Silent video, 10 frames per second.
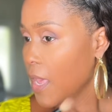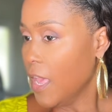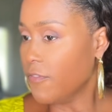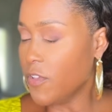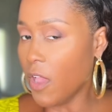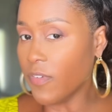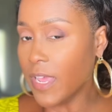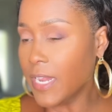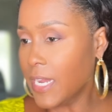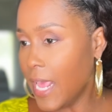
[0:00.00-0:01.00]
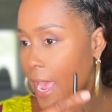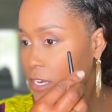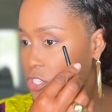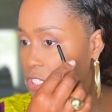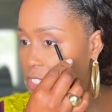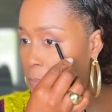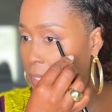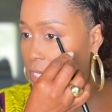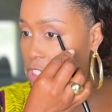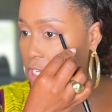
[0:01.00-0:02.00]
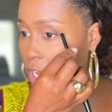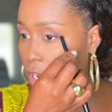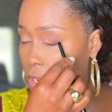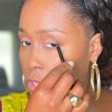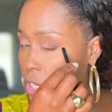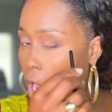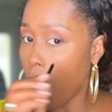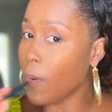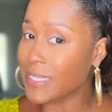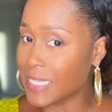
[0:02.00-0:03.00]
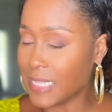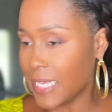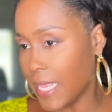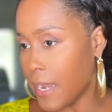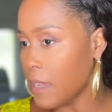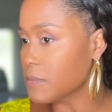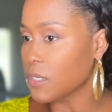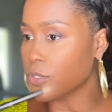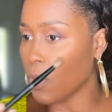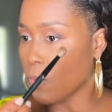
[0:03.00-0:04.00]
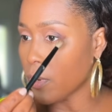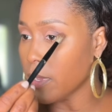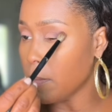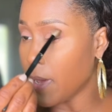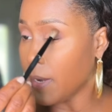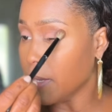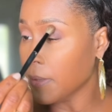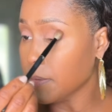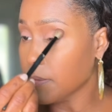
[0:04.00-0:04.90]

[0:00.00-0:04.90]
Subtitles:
If you ever get any extra spillage here, you can always clean that up, so don't worry about it.